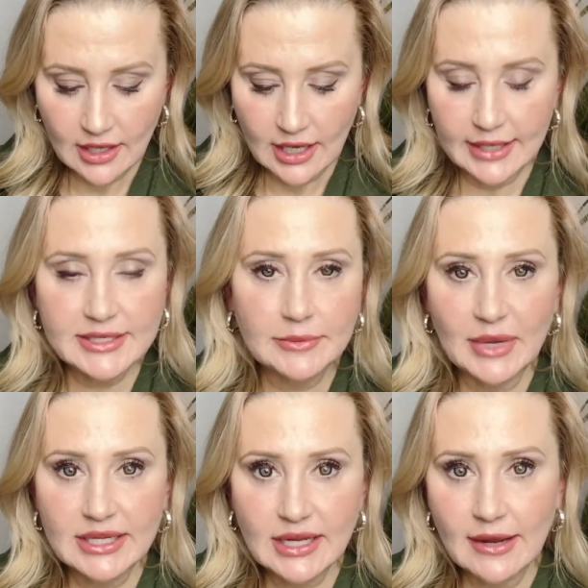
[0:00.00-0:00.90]
I did
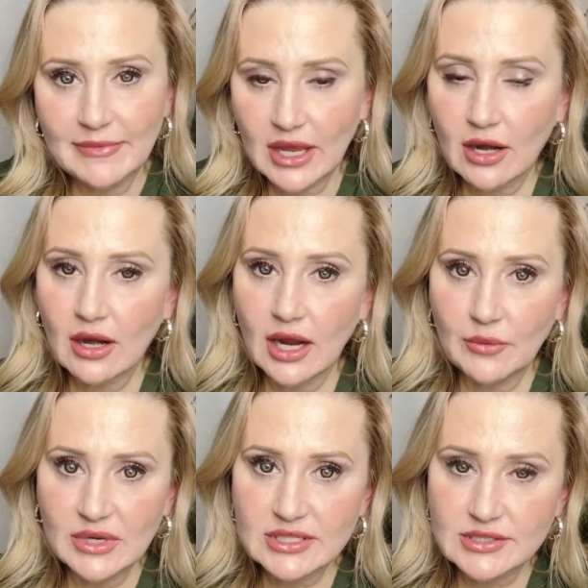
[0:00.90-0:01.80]
my time there. I
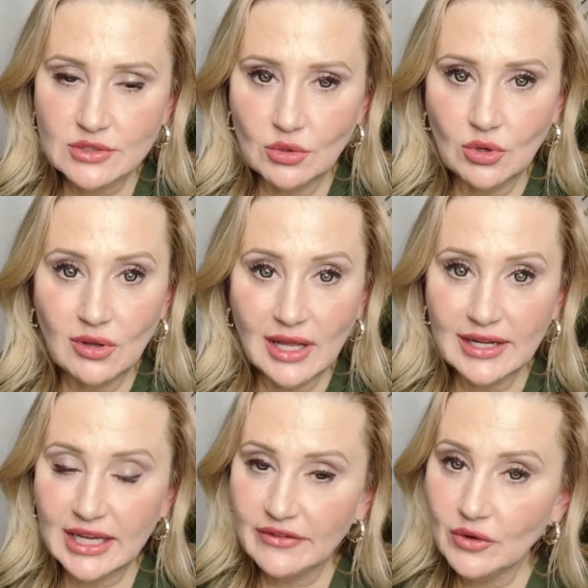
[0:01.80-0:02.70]
went to school.
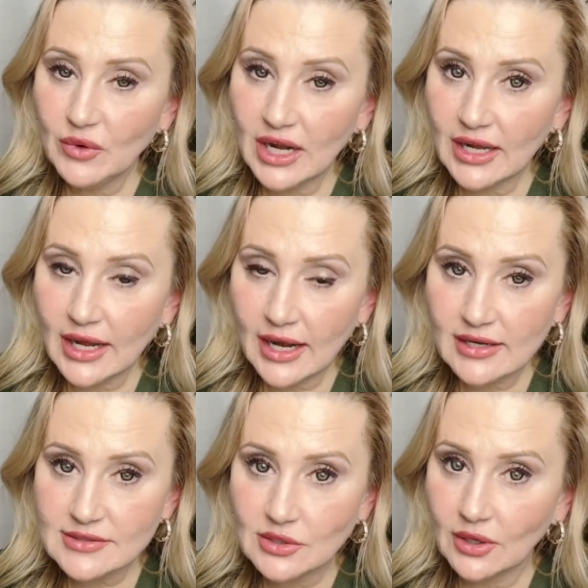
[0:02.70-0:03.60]
And even when I got out
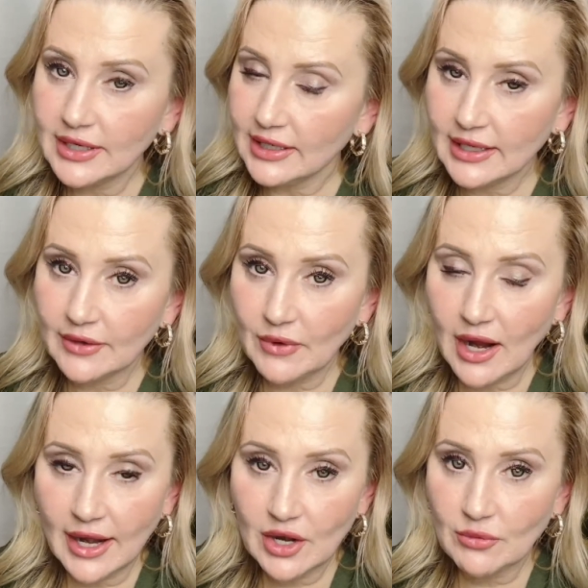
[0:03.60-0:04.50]
of school, I didn't get
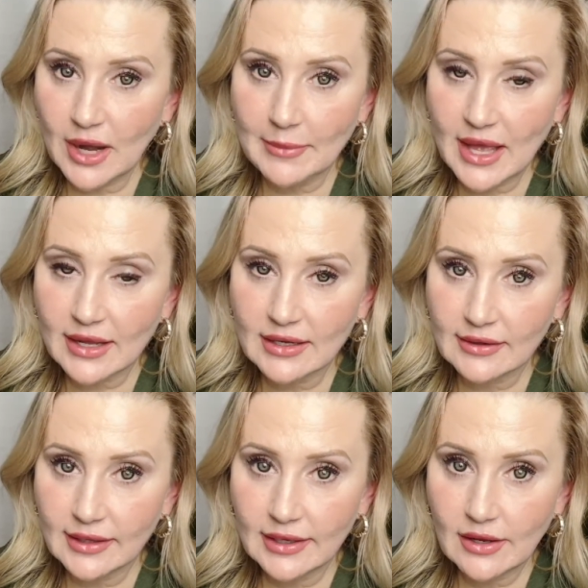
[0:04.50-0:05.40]
hired right back into
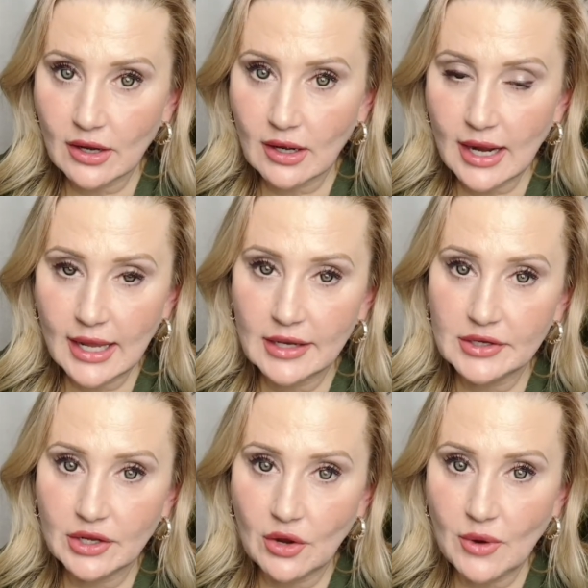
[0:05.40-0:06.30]
the ER. I had
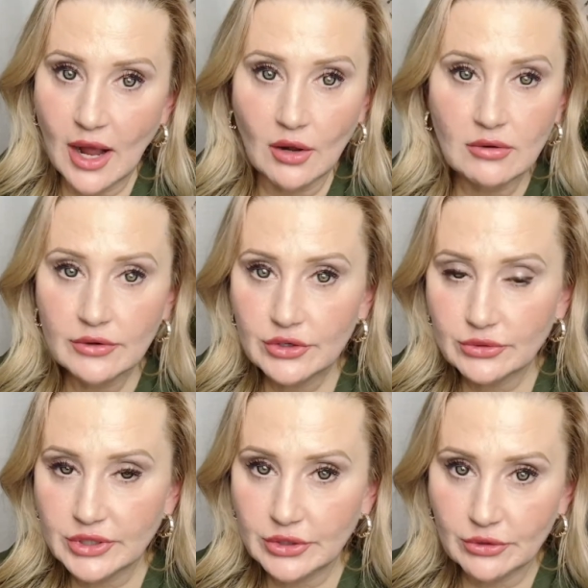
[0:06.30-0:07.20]
to go out, do
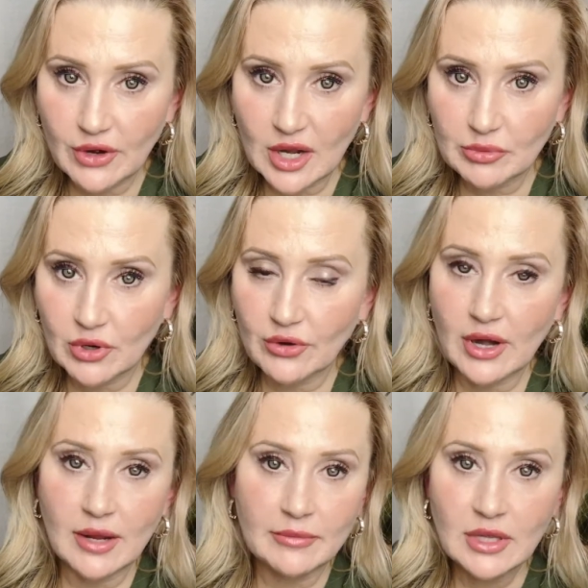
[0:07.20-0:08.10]
a new grad
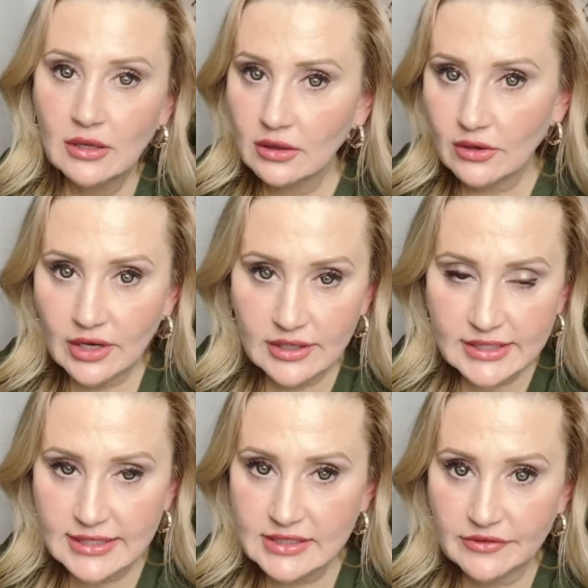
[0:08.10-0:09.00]
program, learn
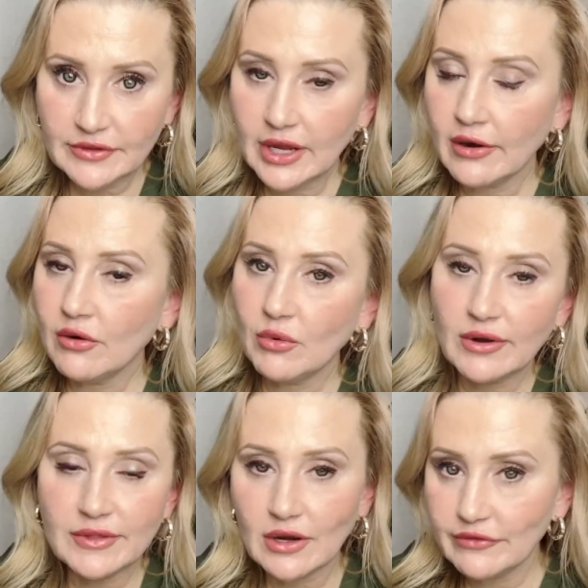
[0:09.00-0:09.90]
intensive care,
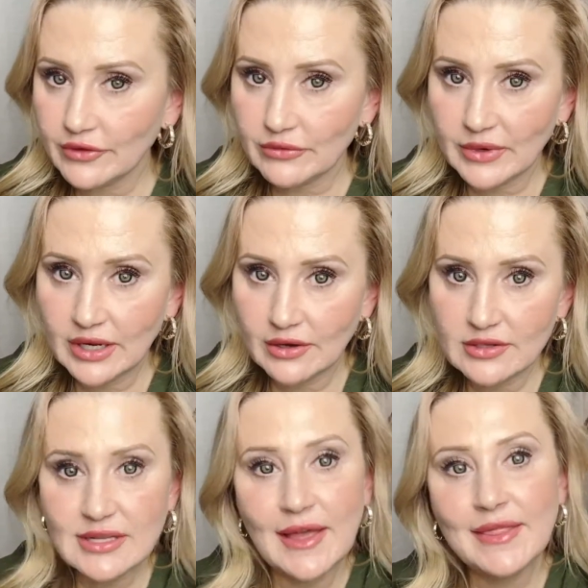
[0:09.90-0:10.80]
work there for 3
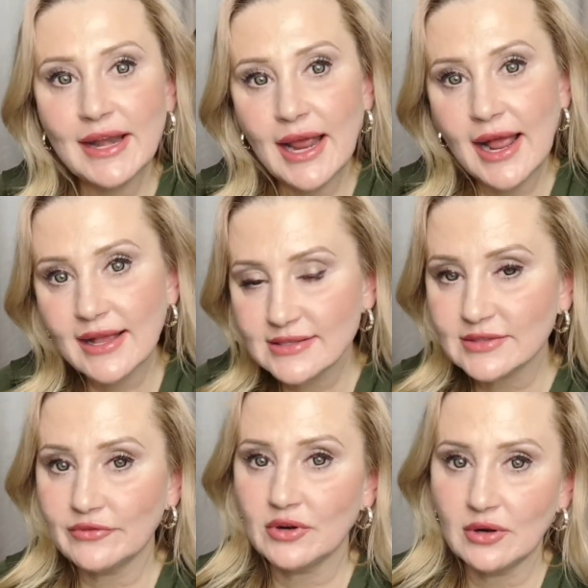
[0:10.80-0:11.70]
years, and then ask
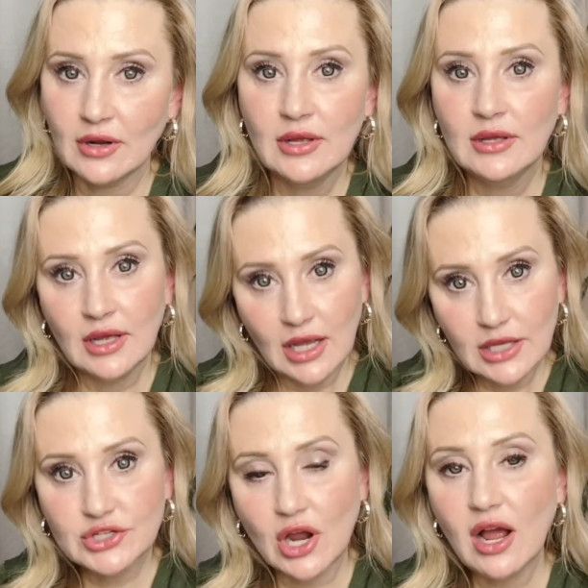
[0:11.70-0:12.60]
for
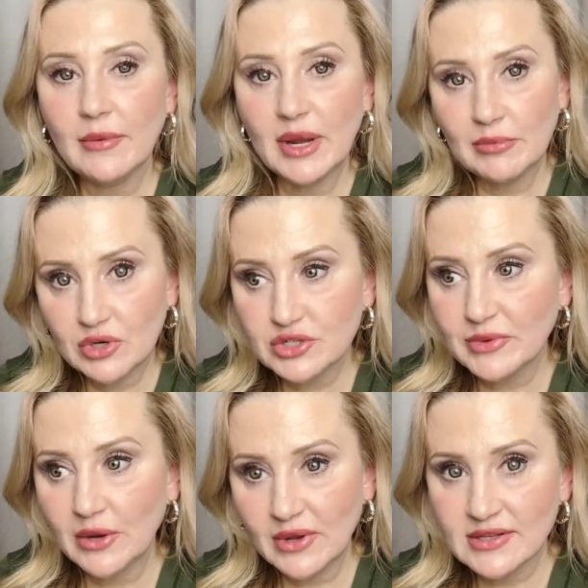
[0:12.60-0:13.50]
a job and push
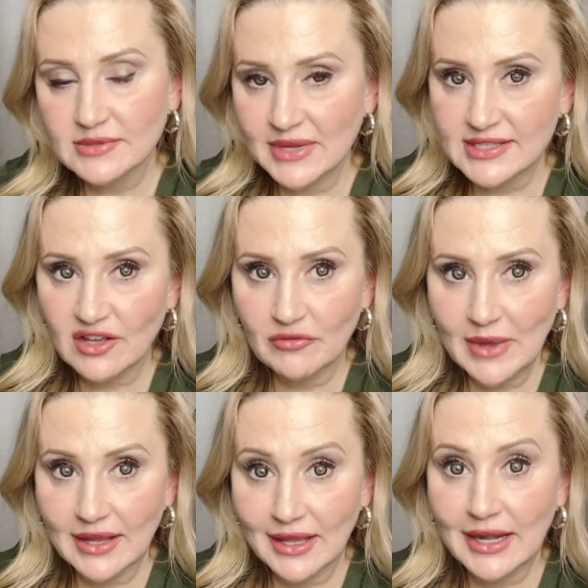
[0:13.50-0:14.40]
myself
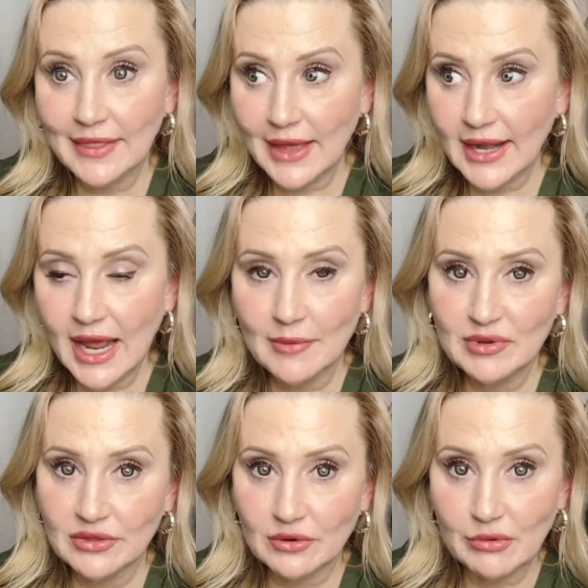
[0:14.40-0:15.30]
back in. And that
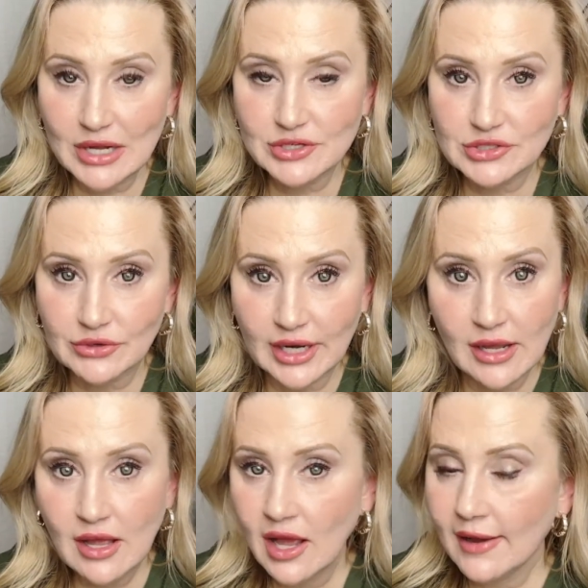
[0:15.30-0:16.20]
happened through registry.
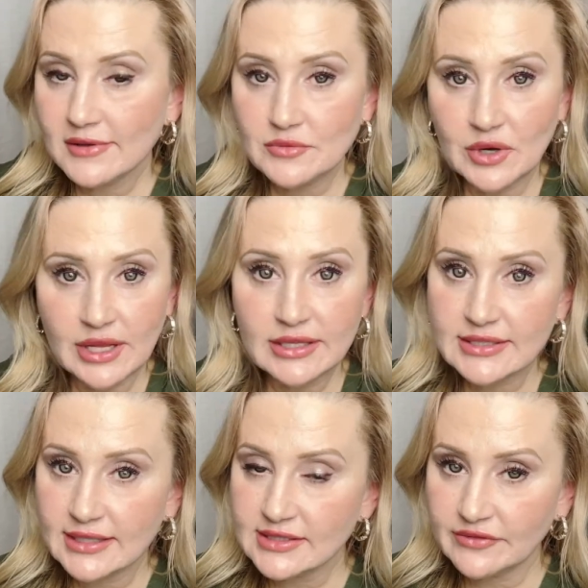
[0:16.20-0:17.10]
I was working
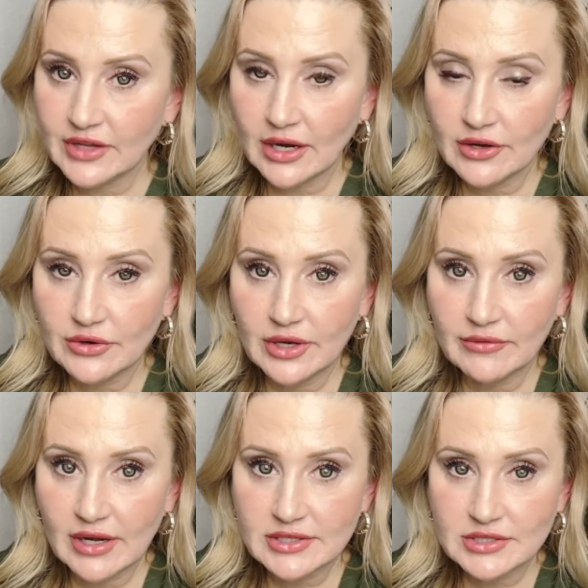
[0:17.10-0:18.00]
intensive care doing
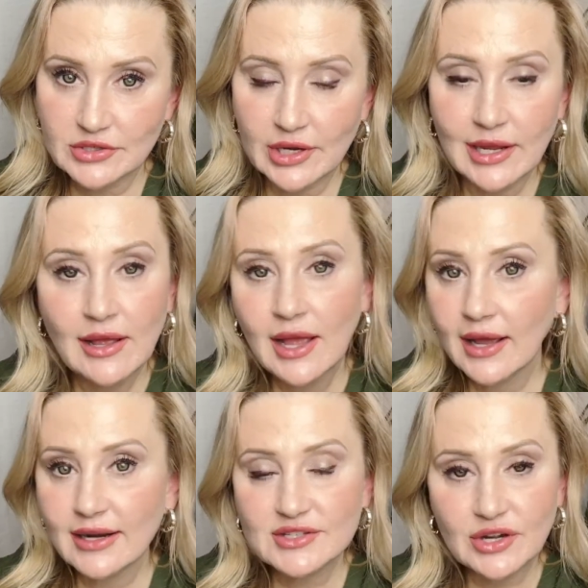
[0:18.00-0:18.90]
registry,
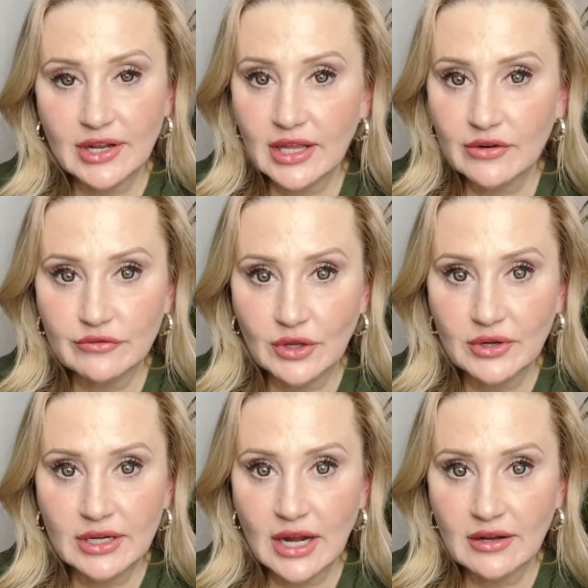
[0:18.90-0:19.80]
and I started getting
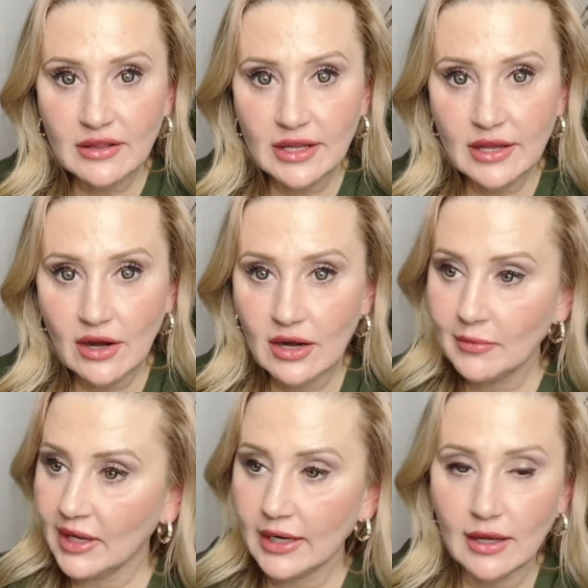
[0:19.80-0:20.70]
floated down to the ER. And I'm
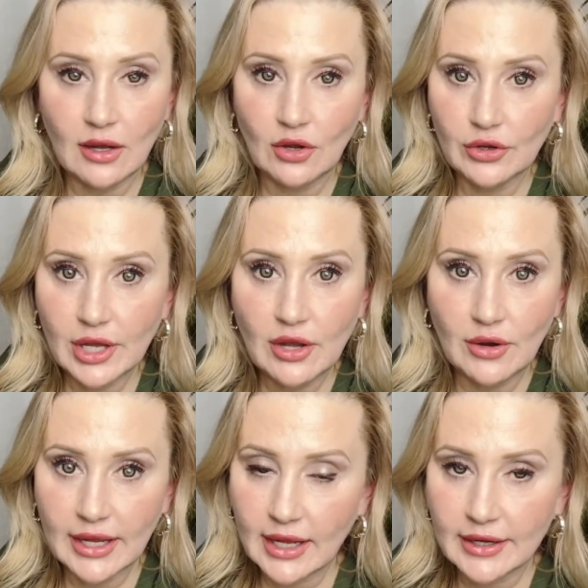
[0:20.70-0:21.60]
like, I'll go.
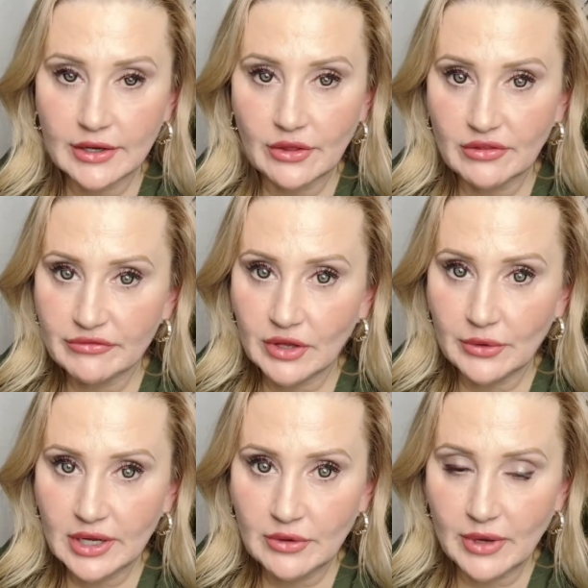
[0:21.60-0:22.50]
I kind of know the flow
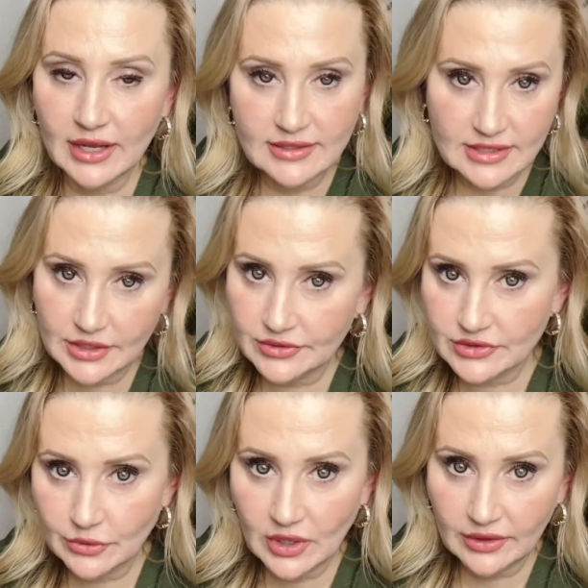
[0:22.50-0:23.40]
anyway because I used
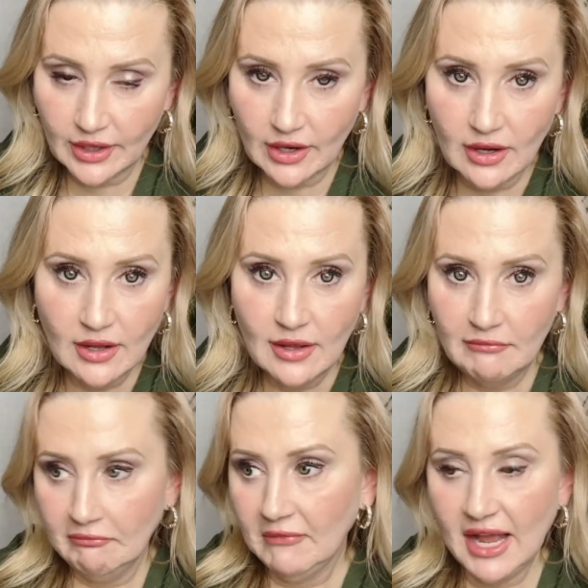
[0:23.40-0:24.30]
to work there.
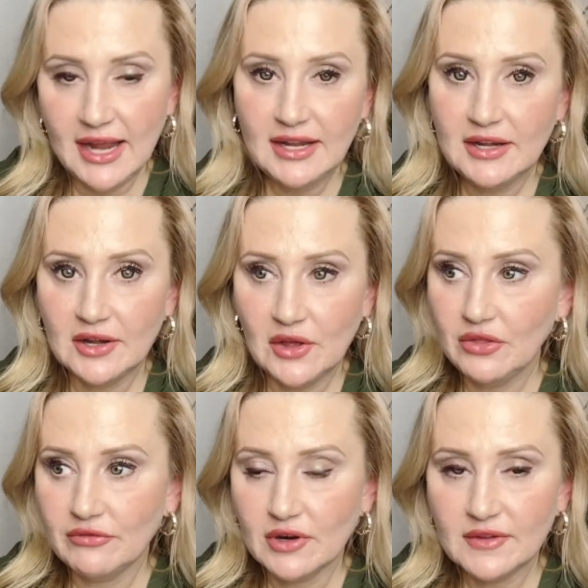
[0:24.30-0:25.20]
I didn't know
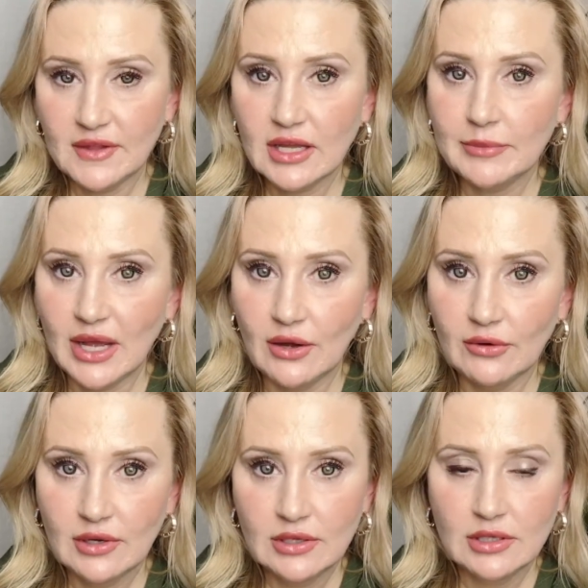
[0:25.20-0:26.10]
the first thing about